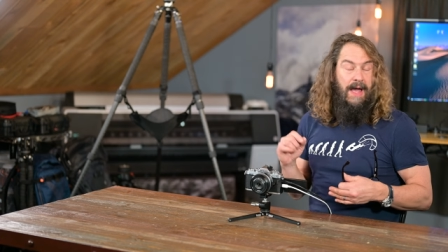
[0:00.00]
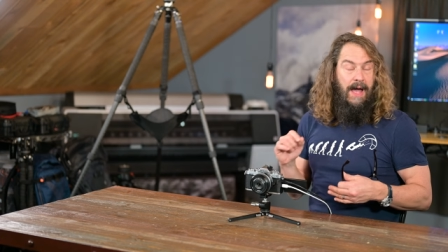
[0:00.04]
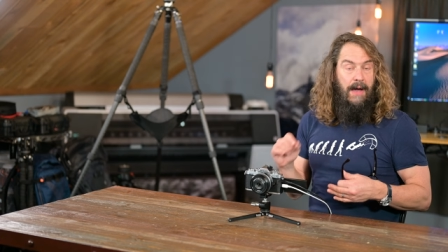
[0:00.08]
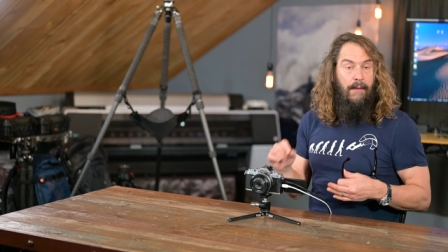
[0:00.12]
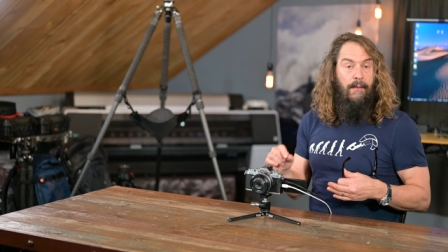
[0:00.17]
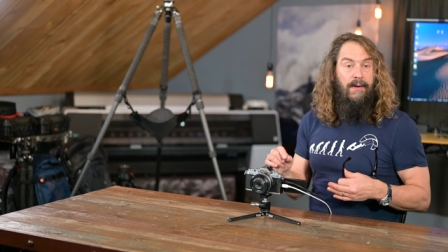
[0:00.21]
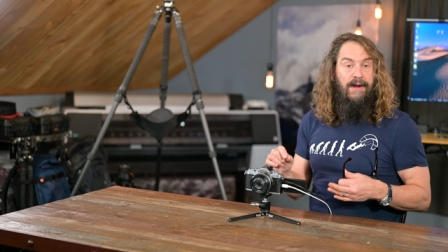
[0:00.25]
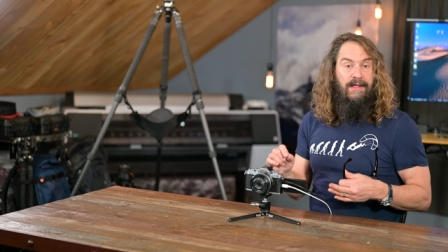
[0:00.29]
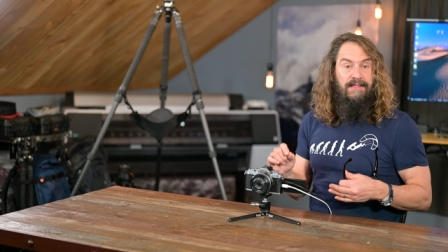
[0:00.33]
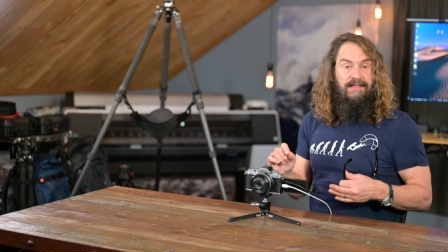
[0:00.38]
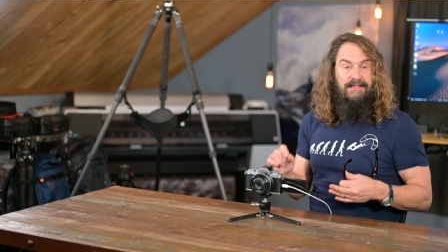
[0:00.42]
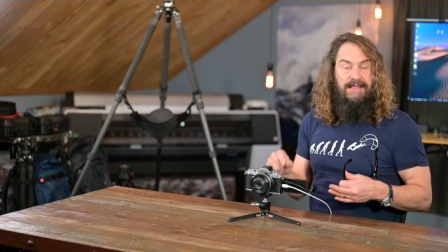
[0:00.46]
I
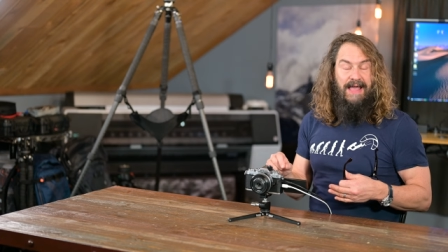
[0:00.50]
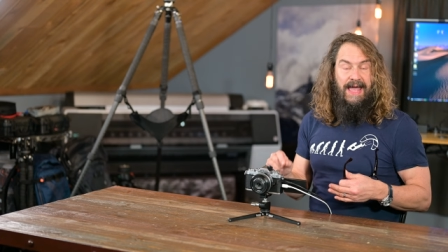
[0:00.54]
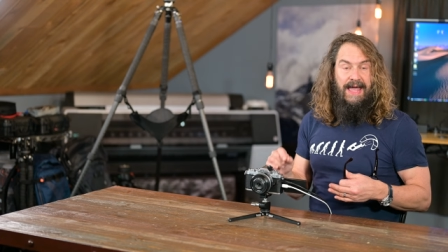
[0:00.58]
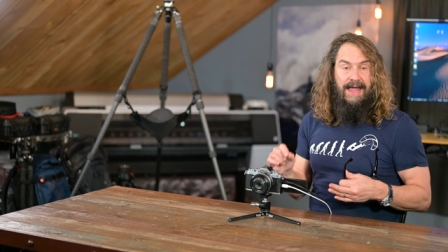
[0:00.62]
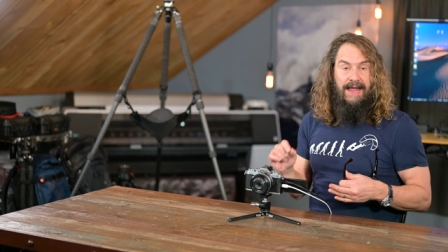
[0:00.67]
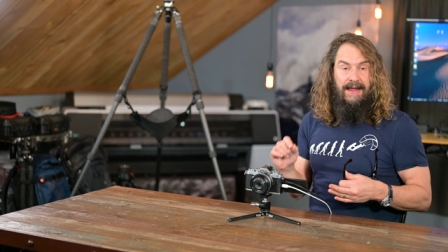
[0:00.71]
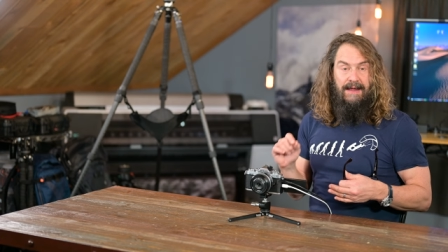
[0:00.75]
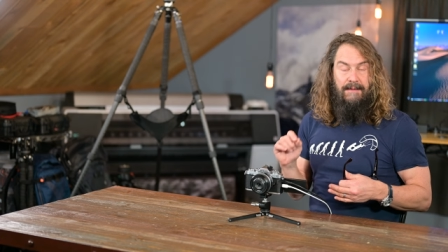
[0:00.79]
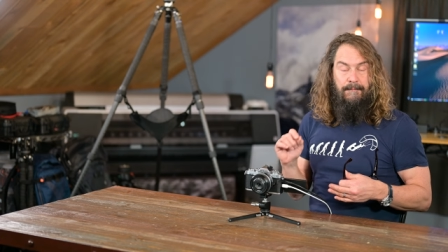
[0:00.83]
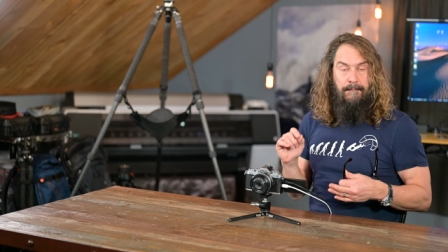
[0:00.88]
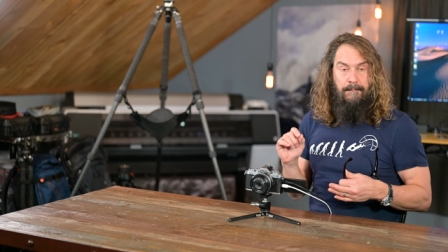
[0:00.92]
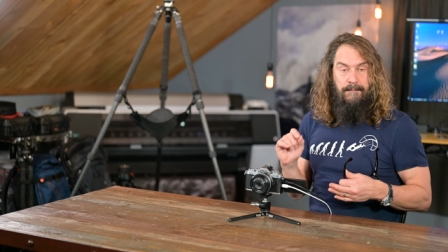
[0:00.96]
want to
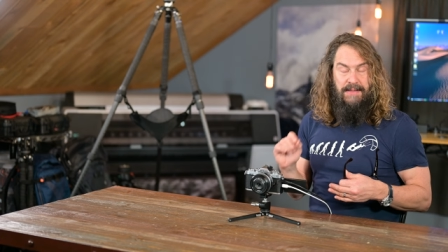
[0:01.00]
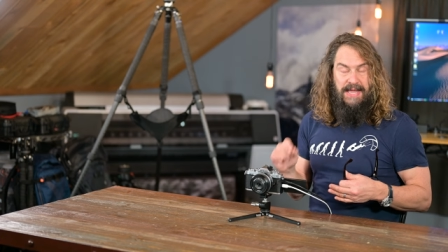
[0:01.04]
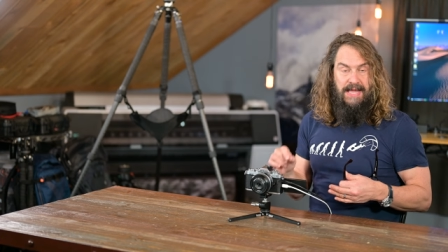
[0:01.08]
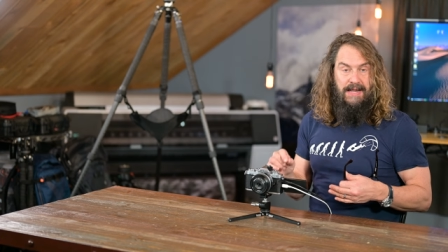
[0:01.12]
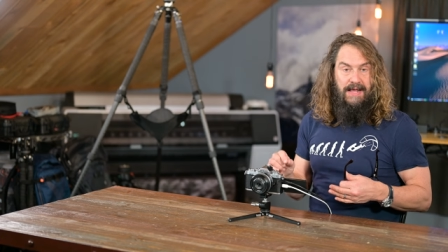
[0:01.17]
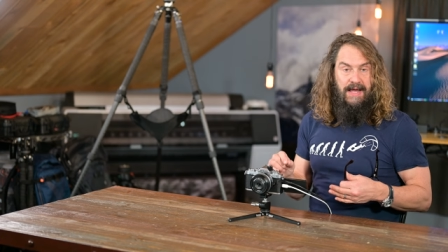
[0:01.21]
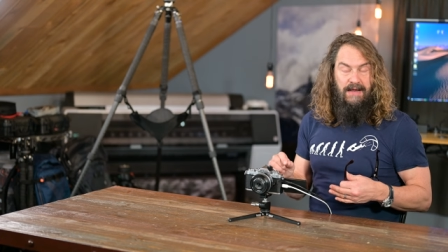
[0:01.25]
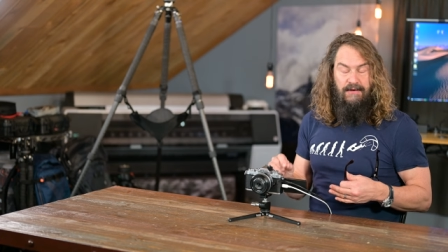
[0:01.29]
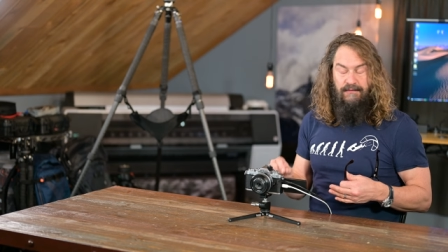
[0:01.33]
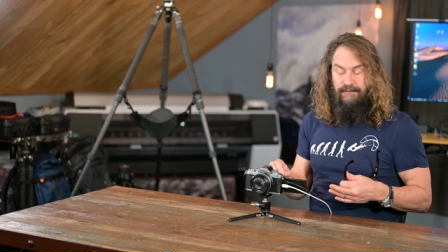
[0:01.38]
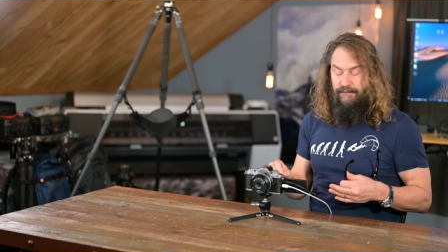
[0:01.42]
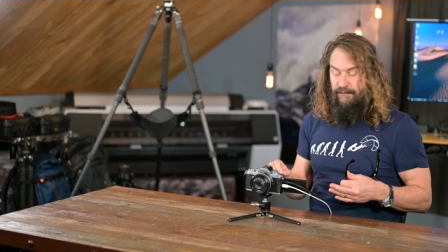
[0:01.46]
thank B and
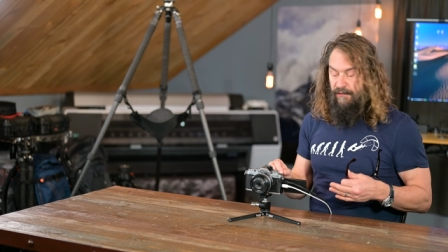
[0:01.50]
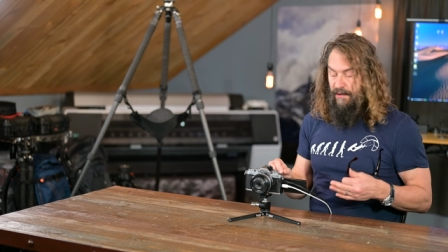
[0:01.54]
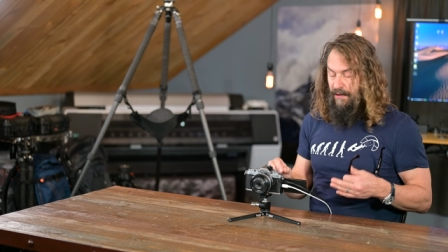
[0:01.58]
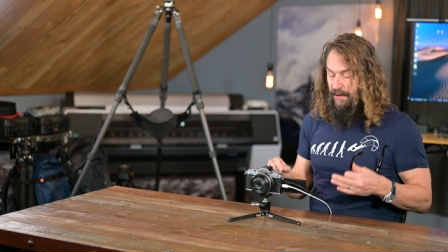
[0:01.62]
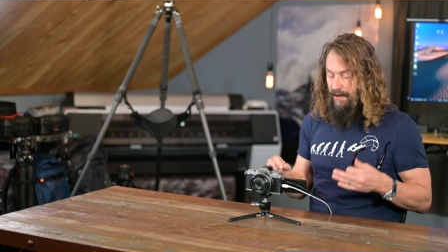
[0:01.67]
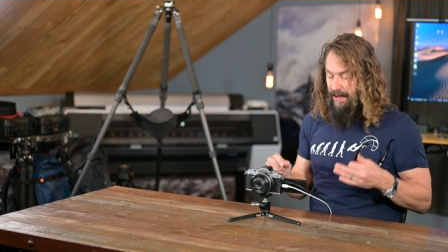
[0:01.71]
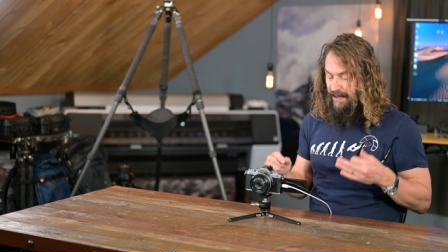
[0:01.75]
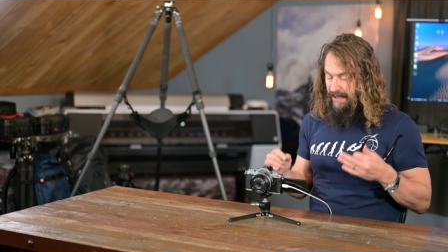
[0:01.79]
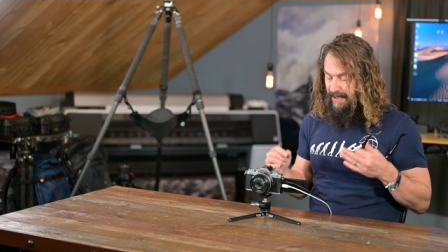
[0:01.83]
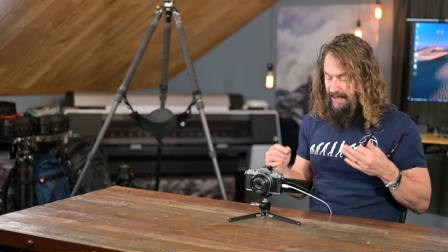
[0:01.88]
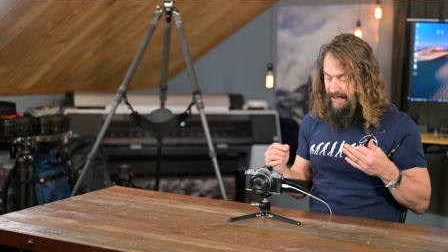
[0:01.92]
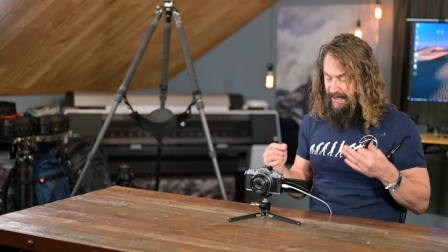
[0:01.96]
H
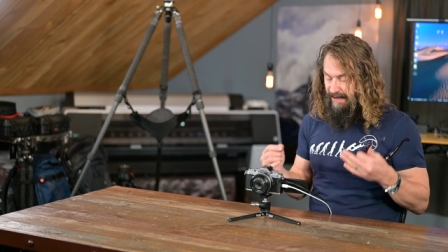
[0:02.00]
for